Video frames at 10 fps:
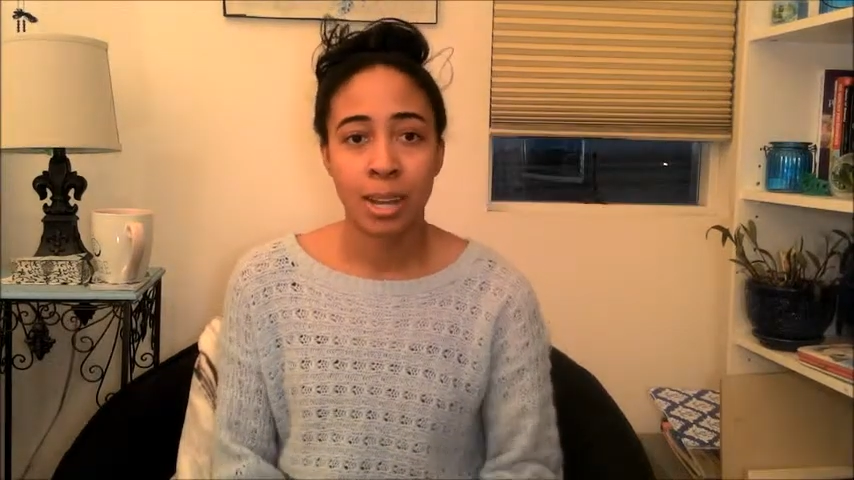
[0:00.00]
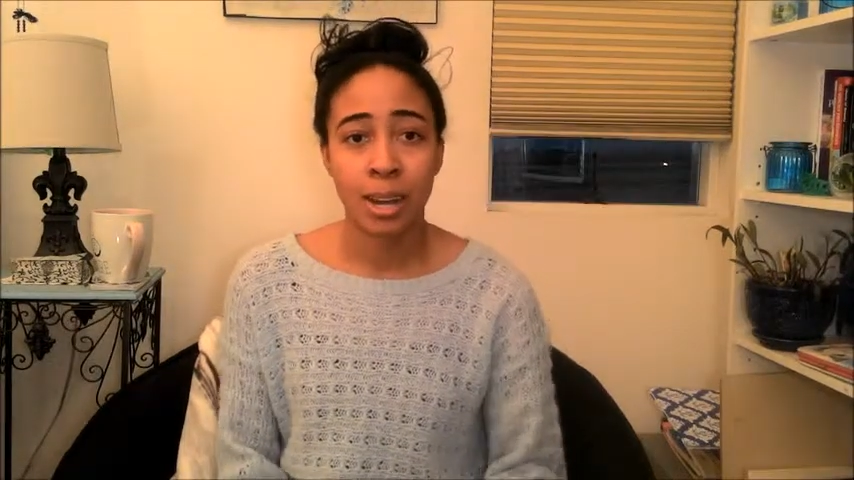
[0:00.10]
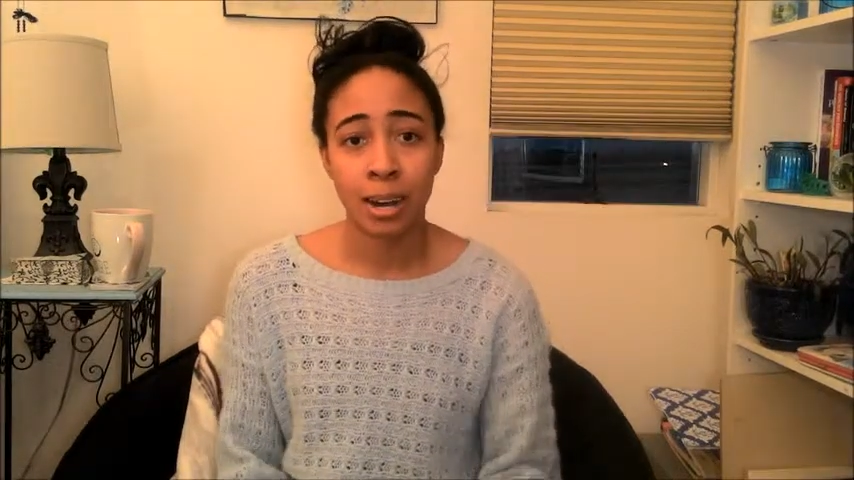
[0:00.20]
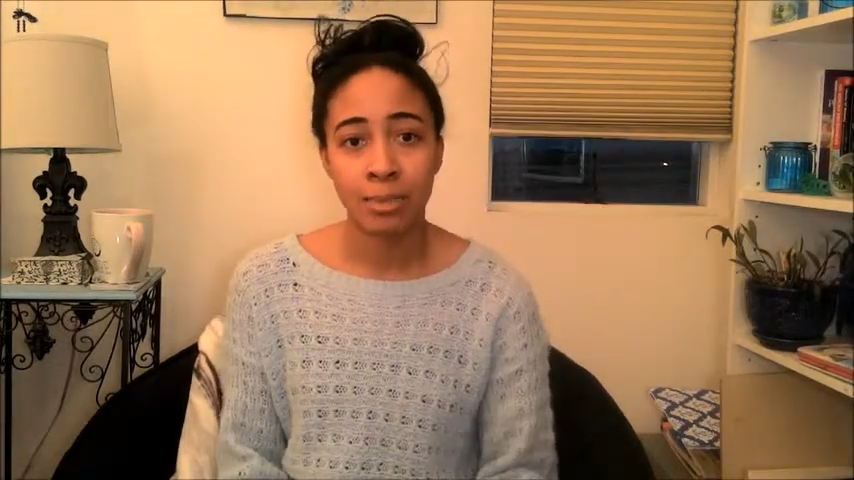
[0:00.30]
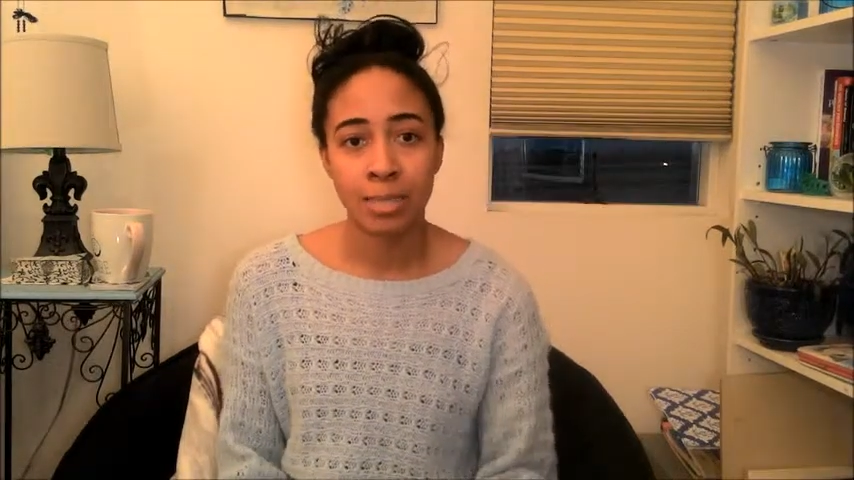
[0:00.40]

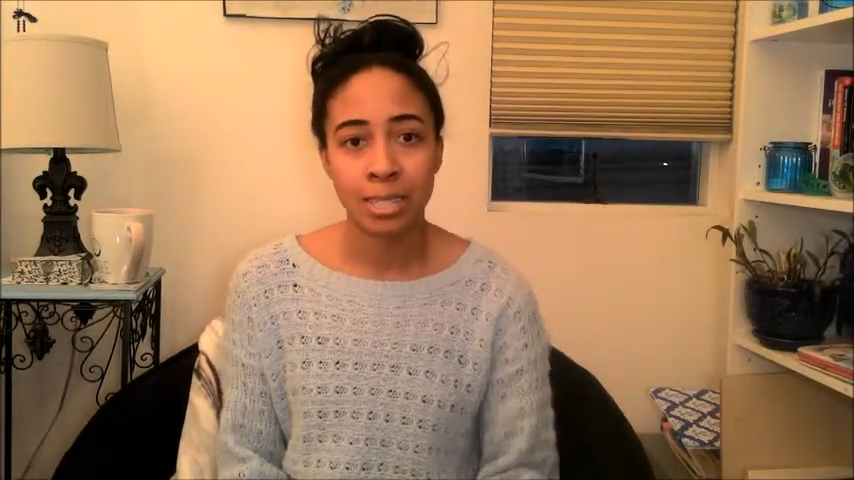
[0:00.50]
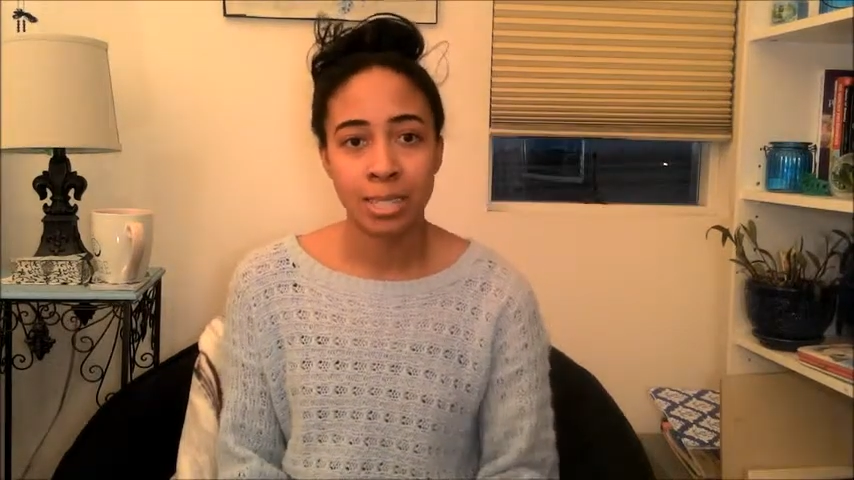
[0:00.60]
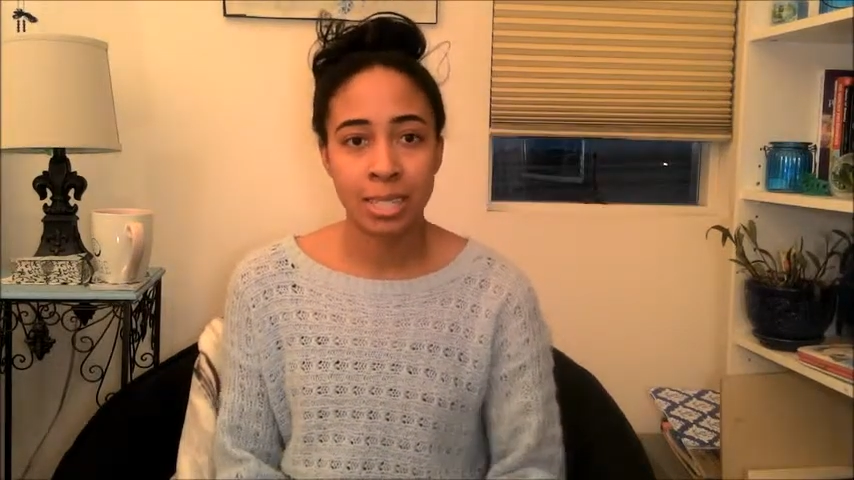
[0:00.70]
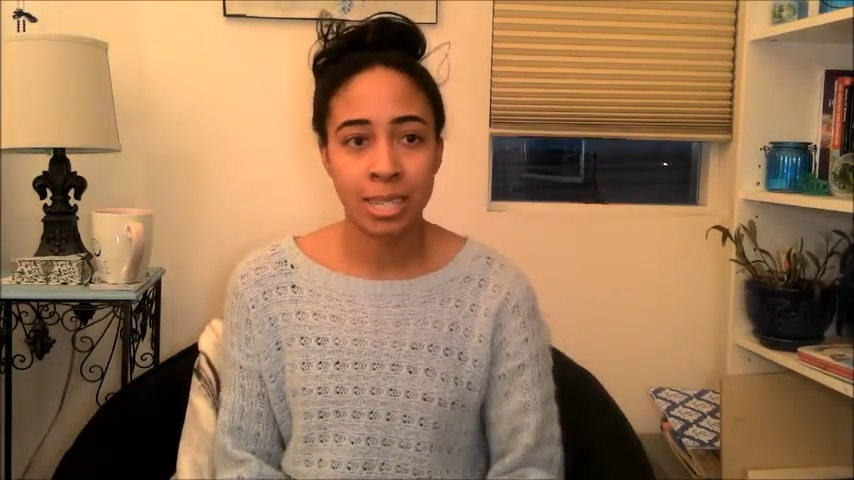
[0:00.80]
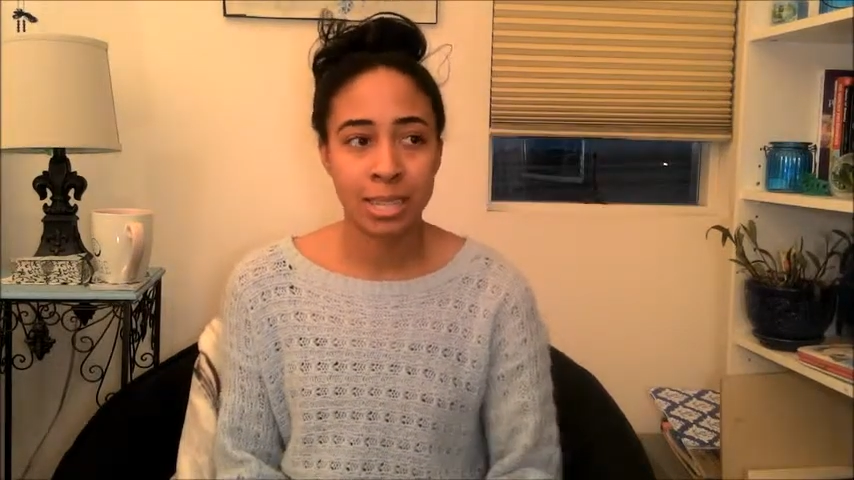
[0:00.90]

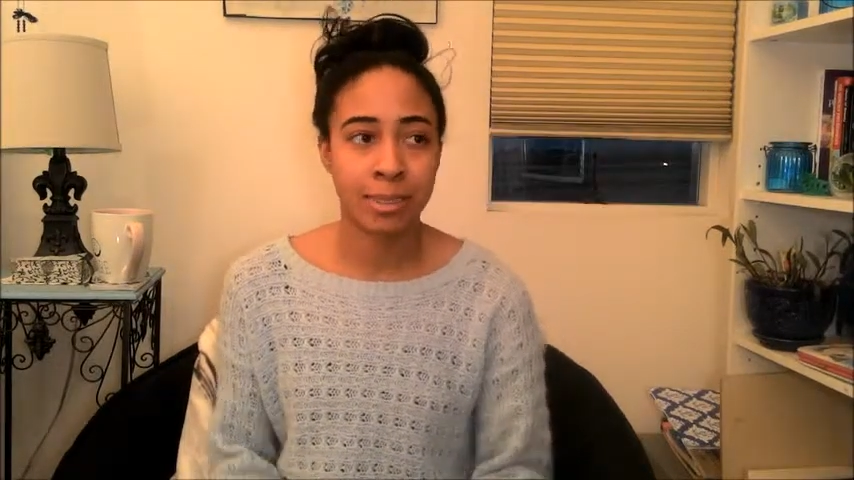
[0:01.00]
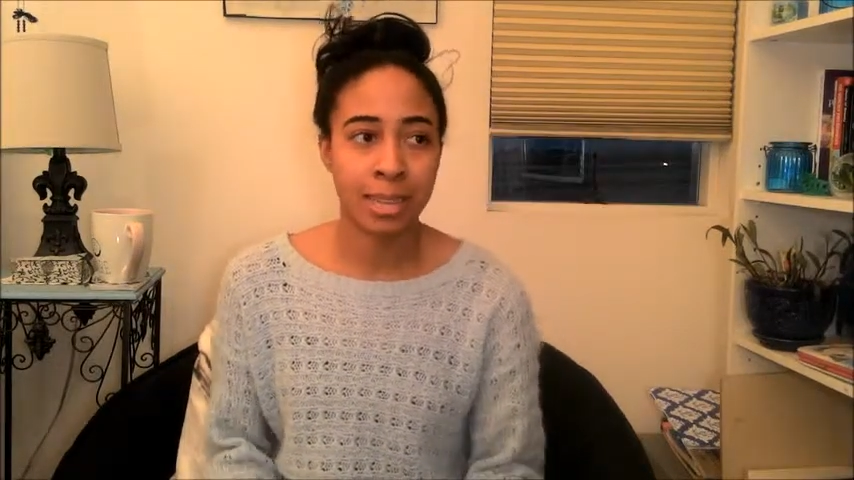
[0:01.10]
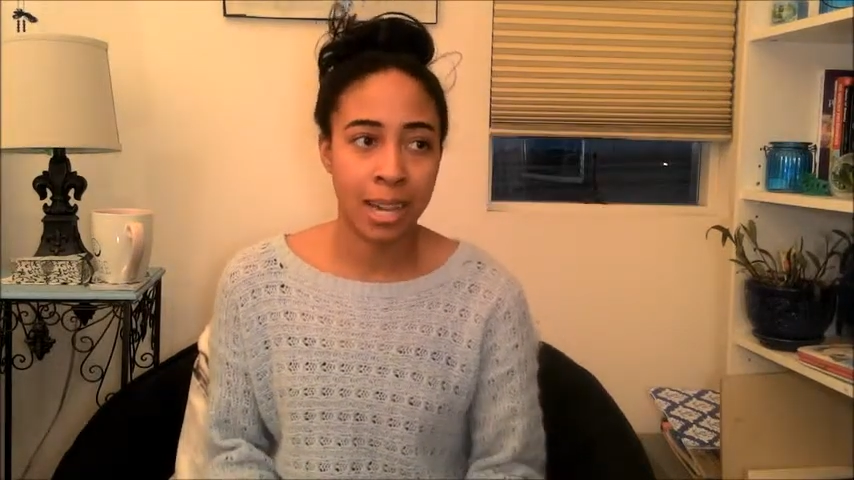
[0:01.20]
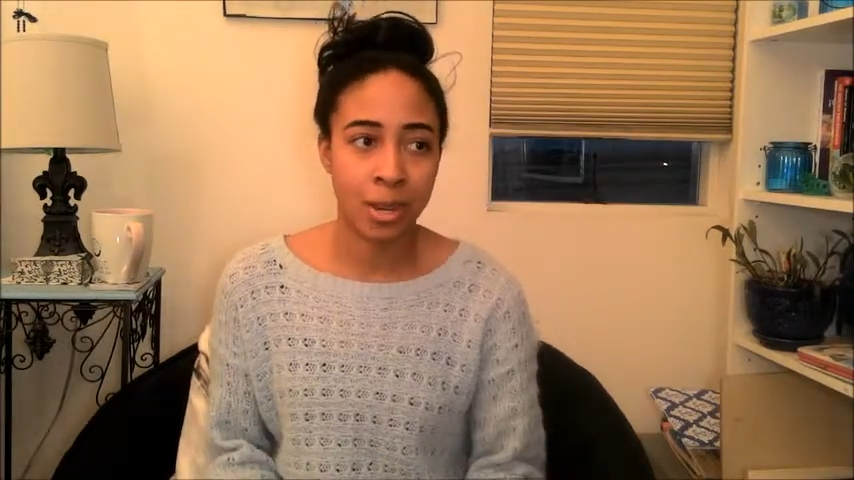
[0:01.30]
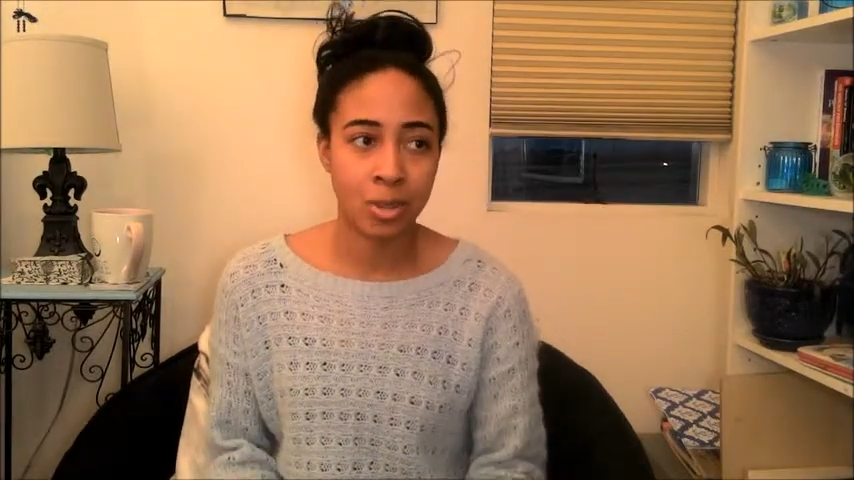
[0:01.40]
Obviously, if the
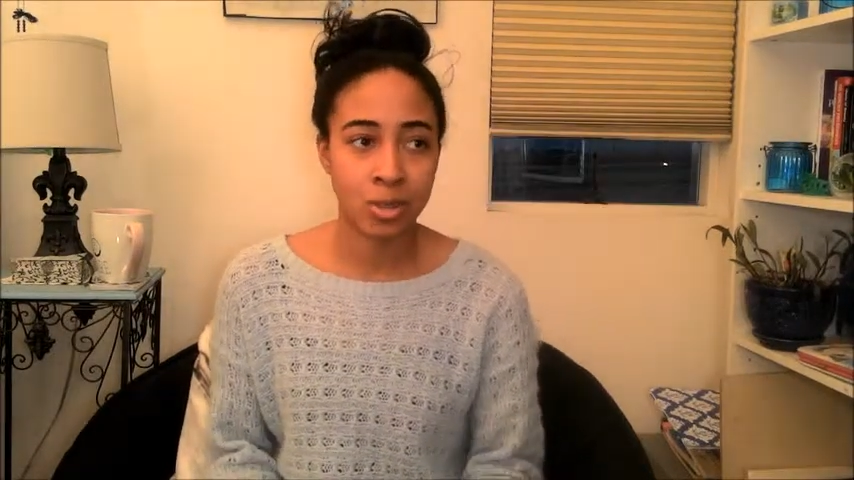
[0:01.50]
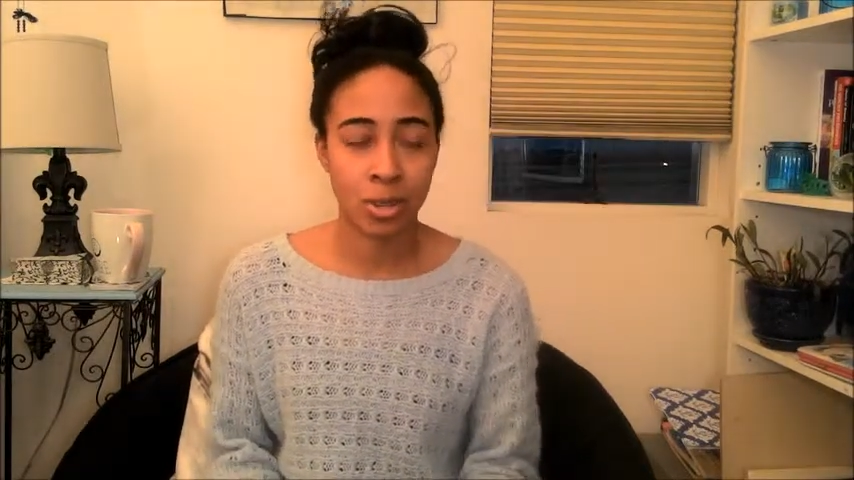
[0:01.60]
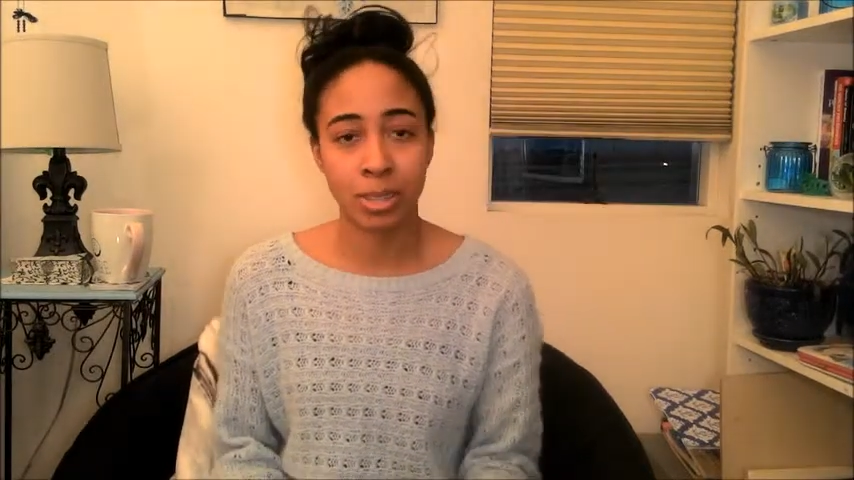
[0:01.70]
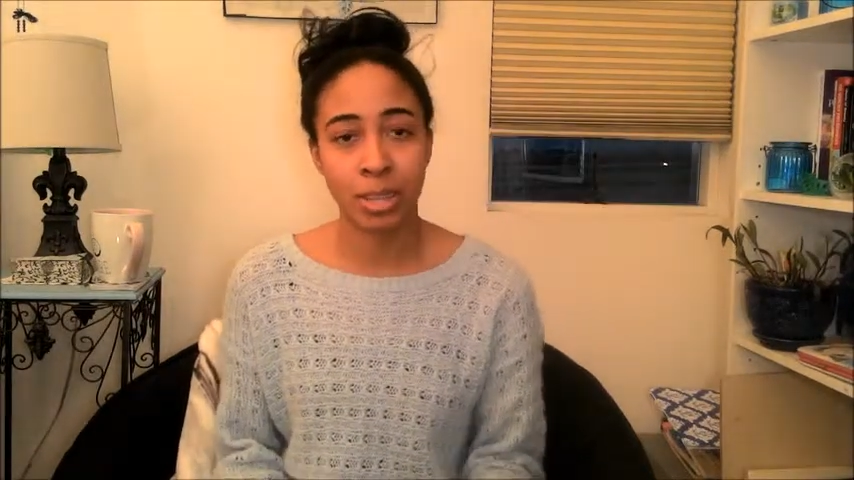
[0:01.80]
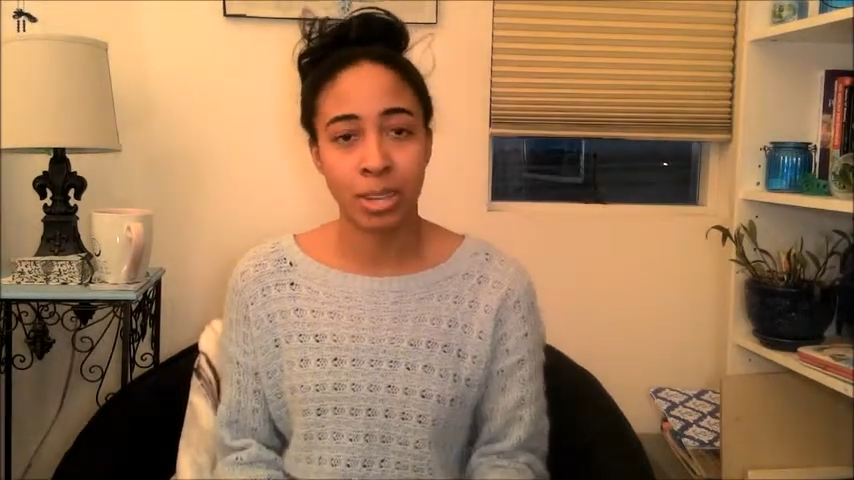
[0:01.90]
actors
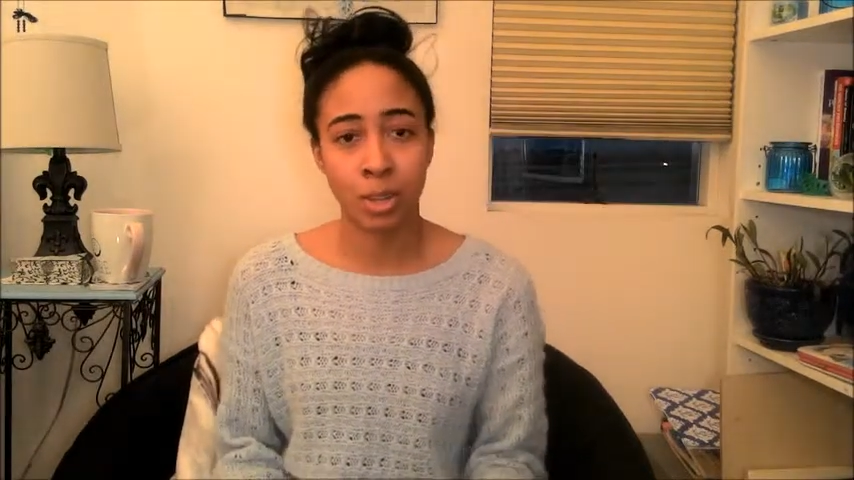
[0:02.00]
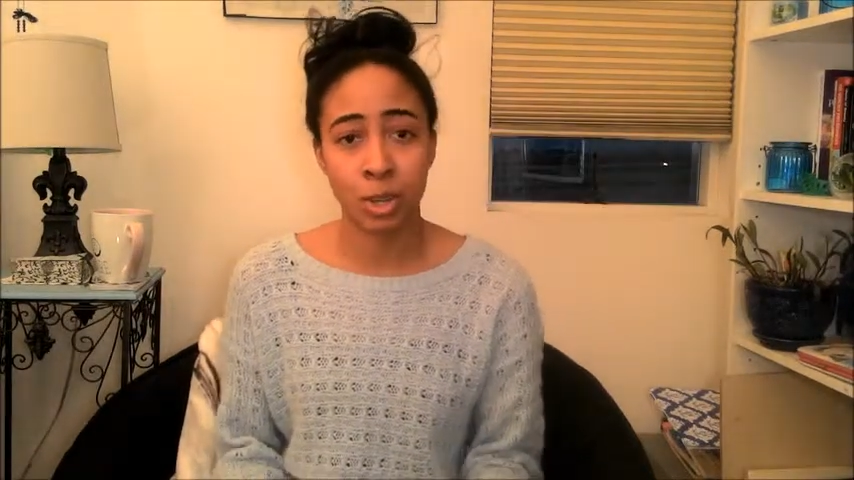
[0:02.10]
aren't there,